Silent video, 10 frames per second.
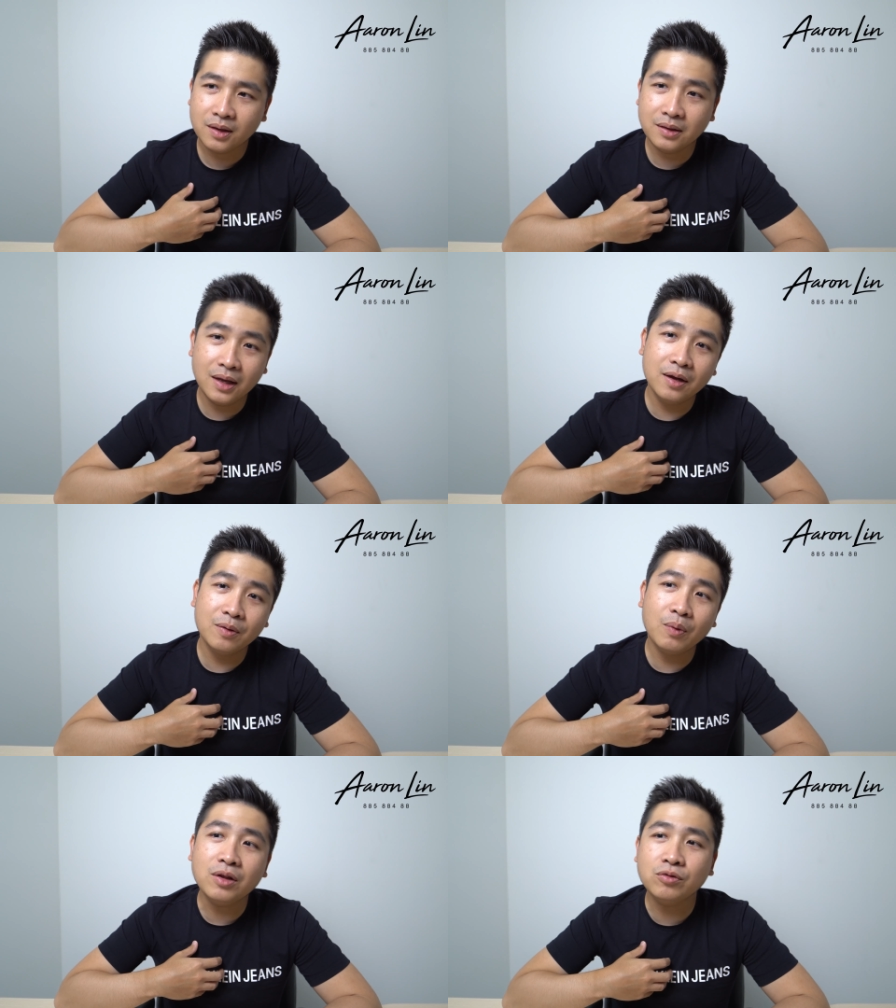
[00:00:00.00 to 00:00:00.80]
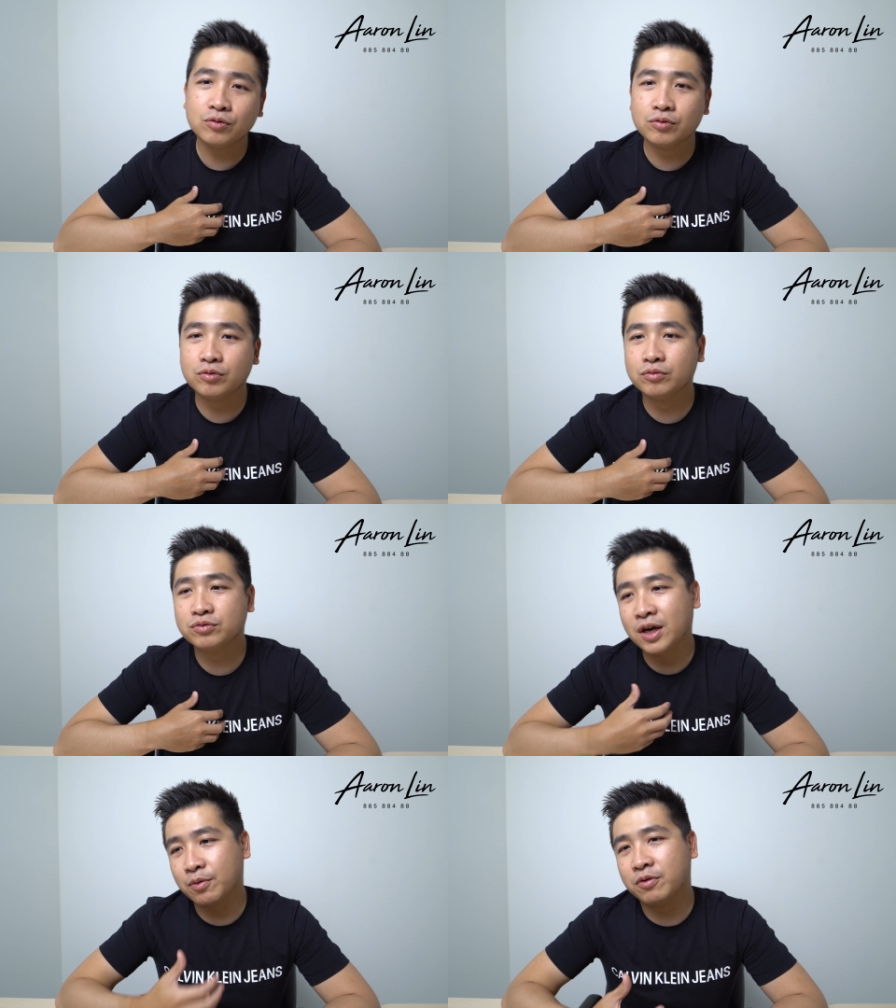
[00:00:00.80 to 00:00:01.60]
They want to
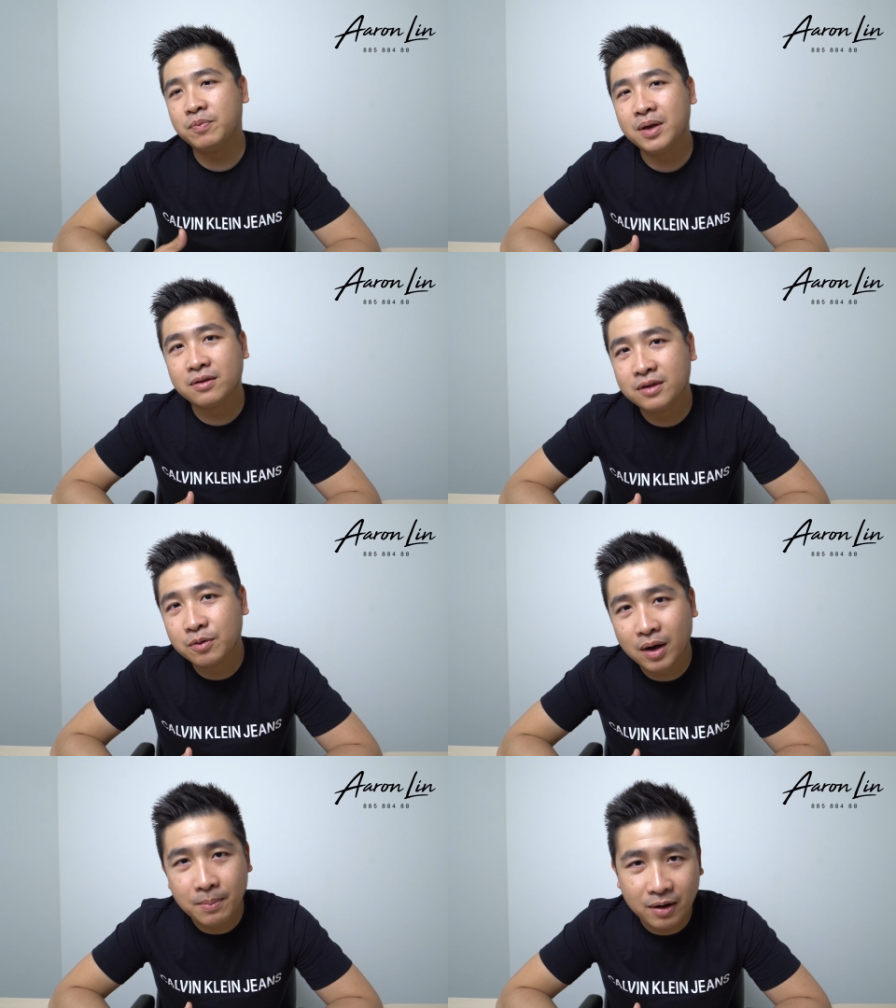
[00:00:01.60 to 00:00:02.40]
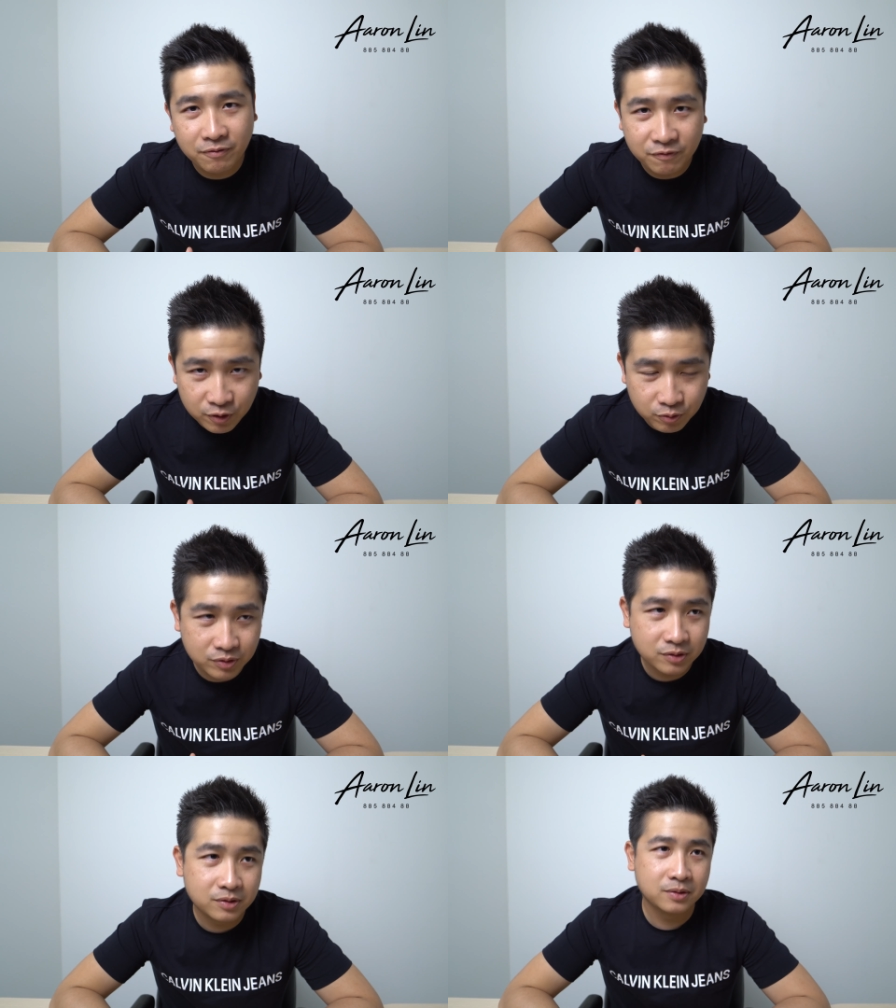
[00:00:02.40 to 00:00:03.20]
check with me and see what are my
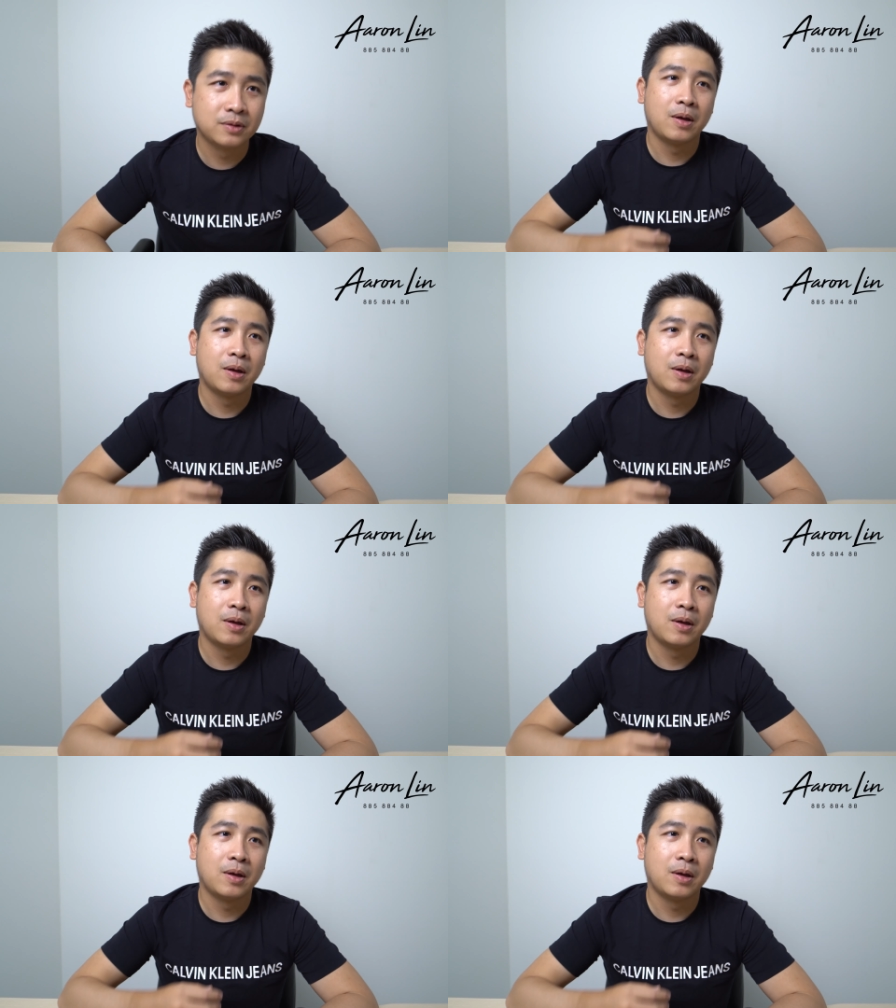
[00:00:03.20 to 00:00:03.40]
views.